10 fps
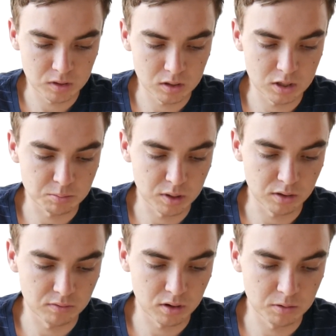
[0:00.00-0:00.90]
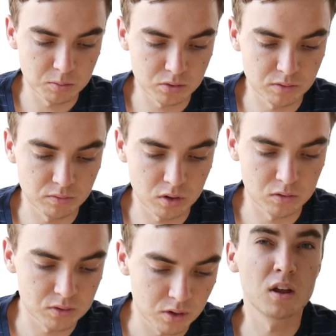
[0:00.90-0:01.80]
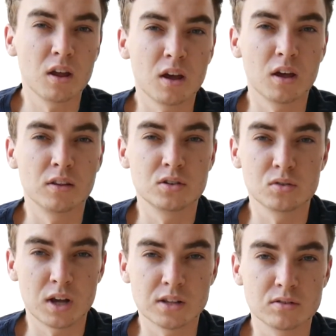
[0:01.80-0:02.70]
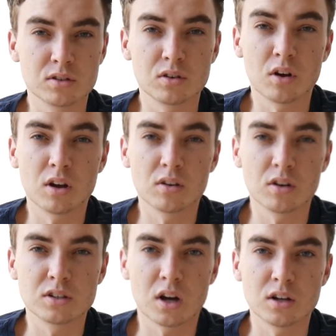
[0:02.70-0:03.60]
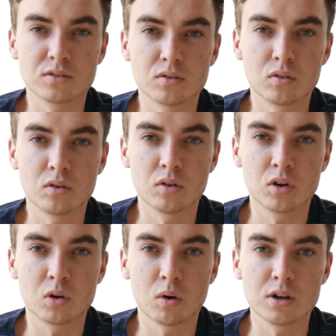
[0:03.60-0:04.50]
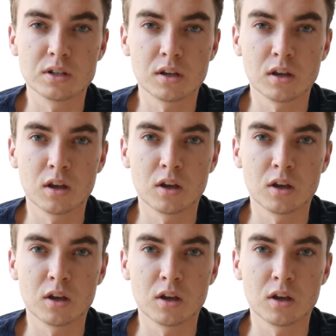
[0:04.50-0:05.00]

There's plenty of variables involved. The short answer is no, I don't charge for quoting.